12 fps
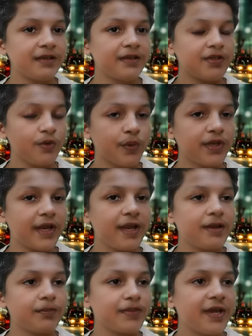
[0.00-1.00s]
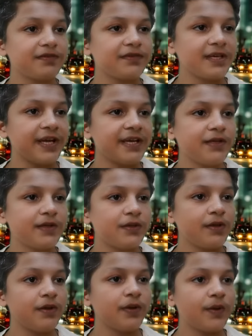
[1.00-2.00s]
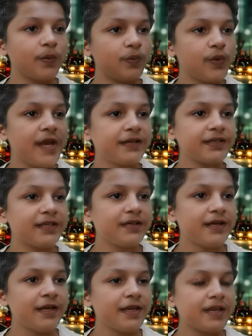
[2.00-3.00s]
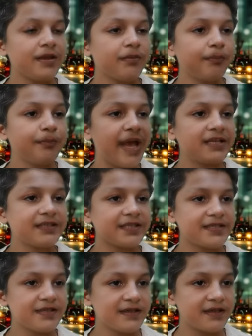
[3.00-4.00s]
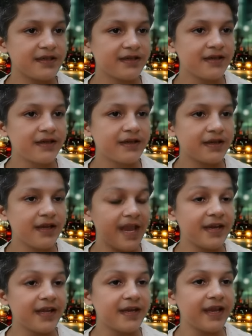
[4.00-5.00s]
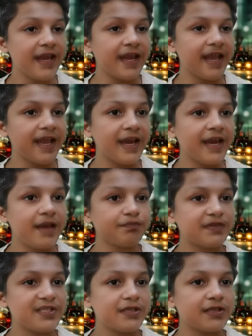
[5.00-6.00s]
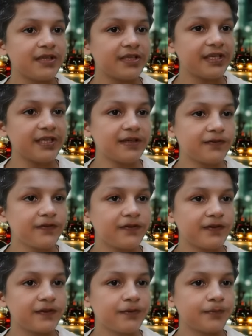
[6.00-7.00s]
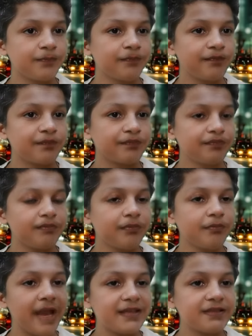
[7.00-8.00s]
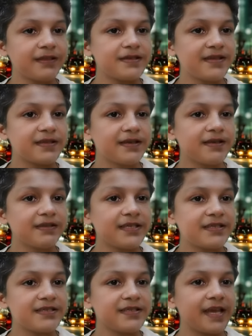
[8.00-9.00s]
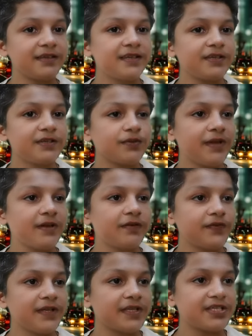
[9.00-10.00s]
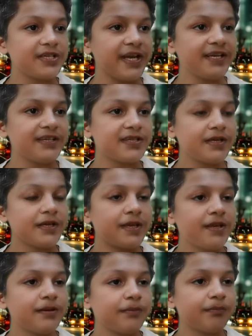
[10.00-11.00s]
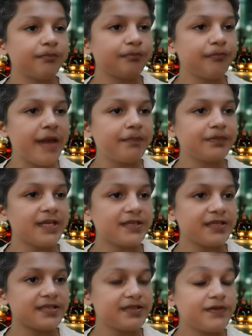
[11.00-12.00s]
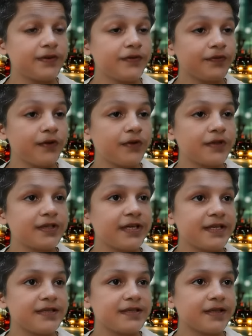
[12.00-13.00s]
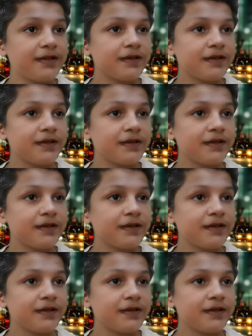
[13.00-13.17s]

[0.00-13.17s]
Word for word: So, with the help of the great warrior Balthazar and an inept thief, Matthias decided to infiltrate Memnon's fortress